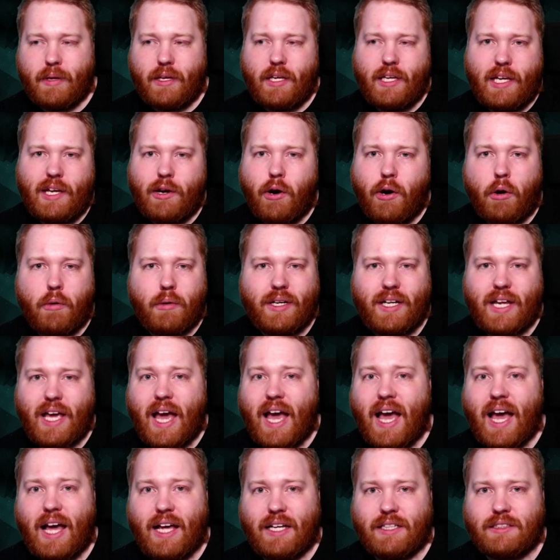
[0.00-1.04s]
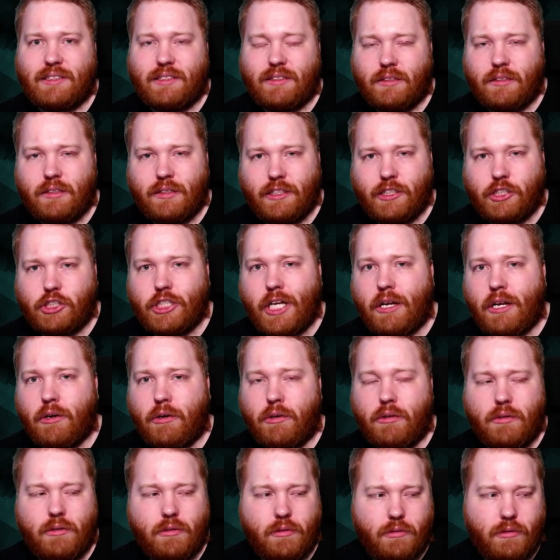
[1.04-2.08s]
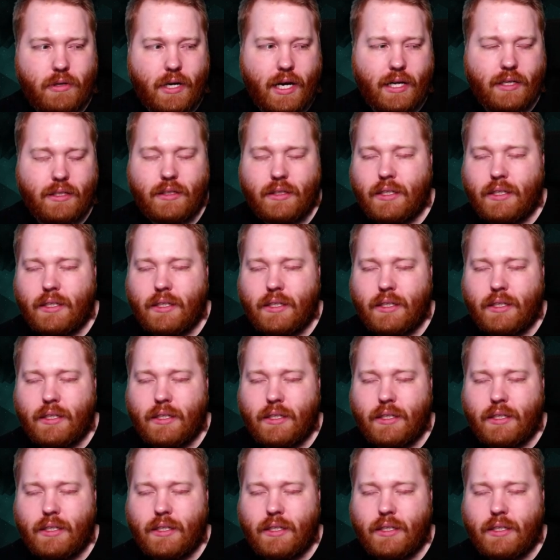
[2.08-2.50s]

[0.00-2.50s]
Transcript: he already has a shadow, right?